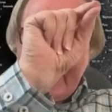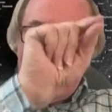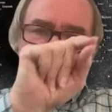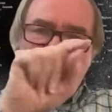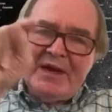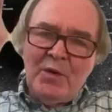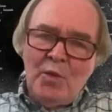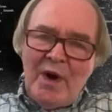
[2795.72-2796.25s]

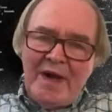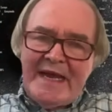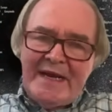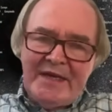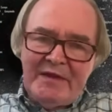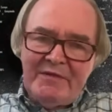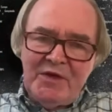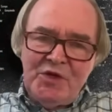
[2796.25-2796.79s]
and at one
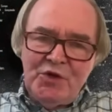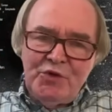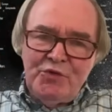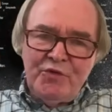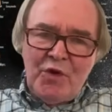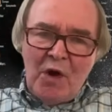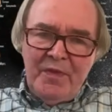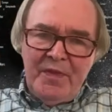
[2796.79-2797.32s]
end of the U,
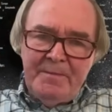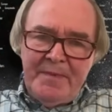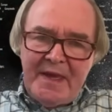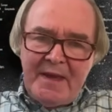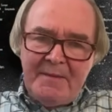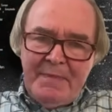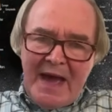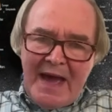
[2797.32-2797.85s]
you got the
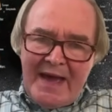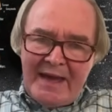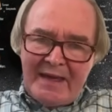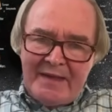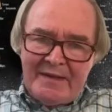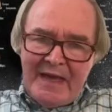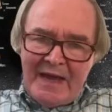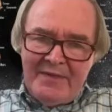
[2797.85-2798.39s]
Big Bang,
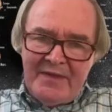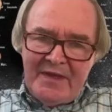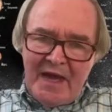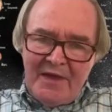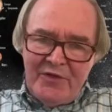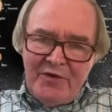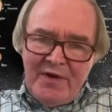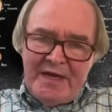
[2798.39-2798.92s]
and the
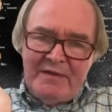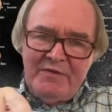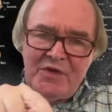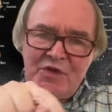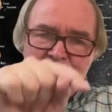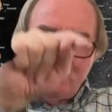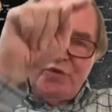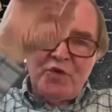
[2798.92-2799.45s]
other end of the
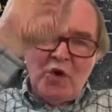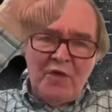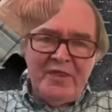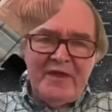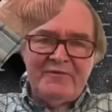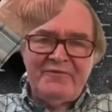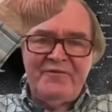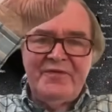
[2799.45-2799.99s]
U, you got
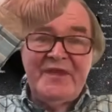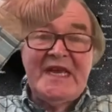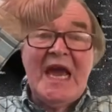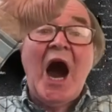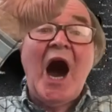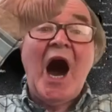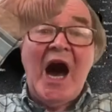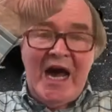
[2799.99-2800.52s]
the
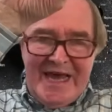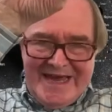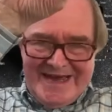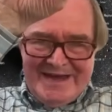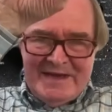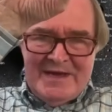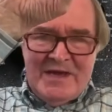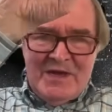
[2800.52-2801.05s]

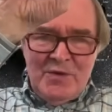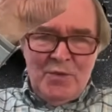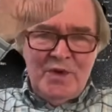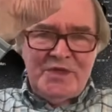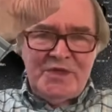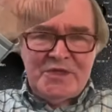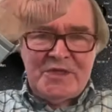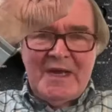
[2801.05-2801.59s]
I,
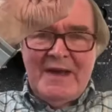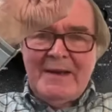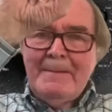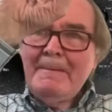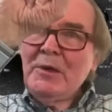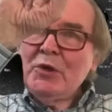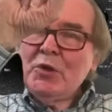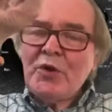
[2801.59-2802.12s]
which is
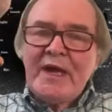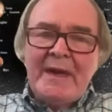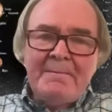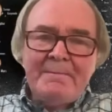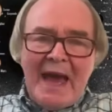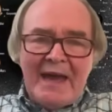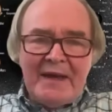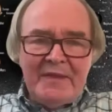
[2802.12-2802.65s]
looking
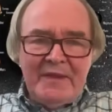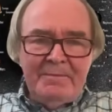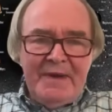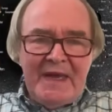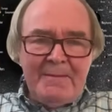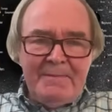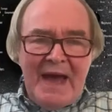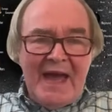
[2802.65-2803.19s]
back at the
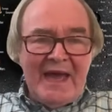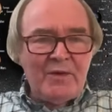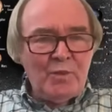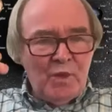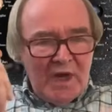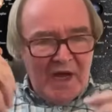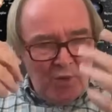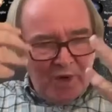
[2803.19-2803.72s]
Big Bang,
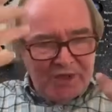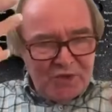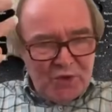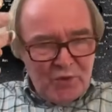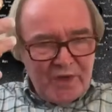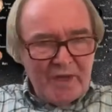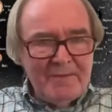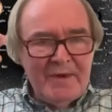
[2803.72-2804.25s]
like we're
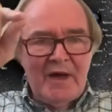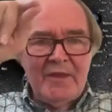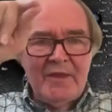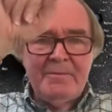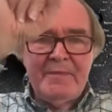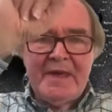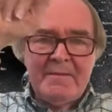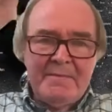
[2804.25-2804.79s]
talking about the
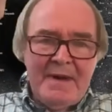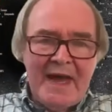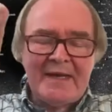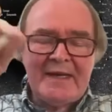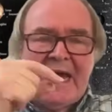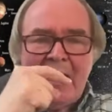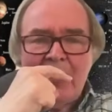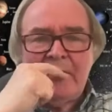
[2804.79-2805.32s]
Big
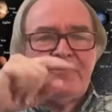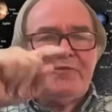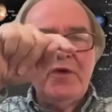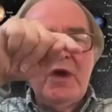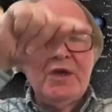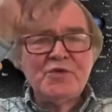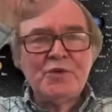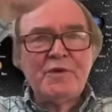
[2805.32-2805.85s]
Bang now. And it
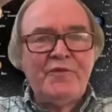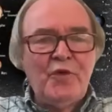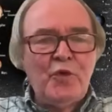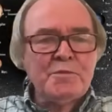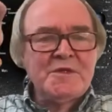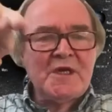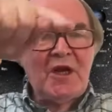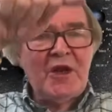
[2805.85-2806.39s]
sort of
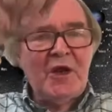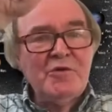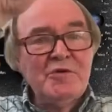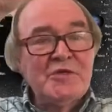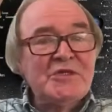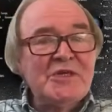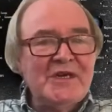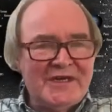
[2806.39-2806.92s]
forms a
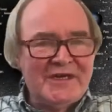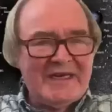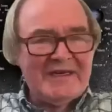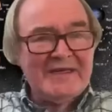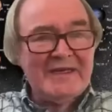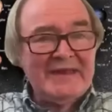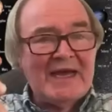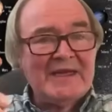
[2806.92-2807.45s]
closed circuit,
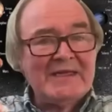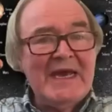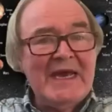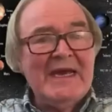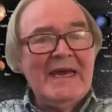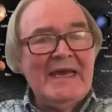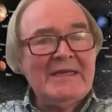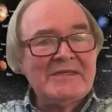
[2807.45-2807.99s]
and that,
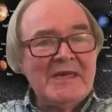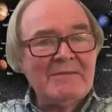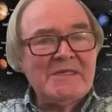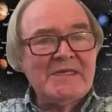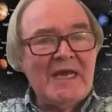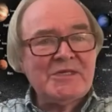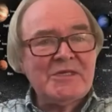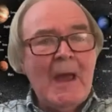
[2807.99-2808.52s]
in some
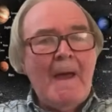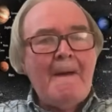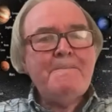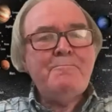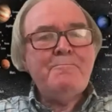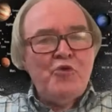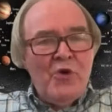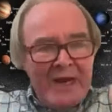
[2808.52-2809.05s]
sense,
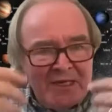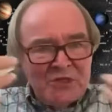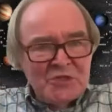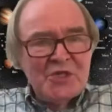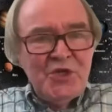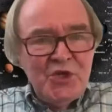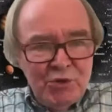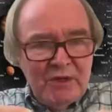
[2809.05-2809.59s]
brings
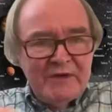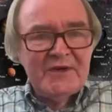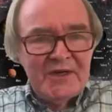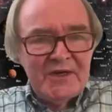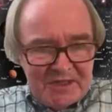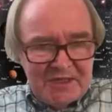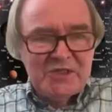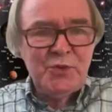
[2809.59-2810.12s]
the
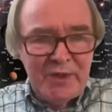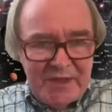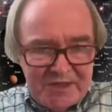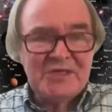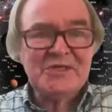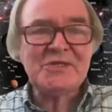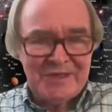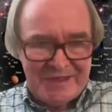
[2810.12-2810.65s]
universe into
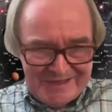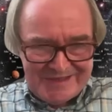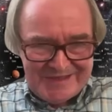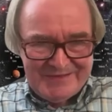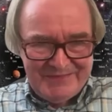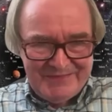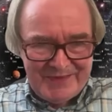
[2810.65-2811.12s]
existence.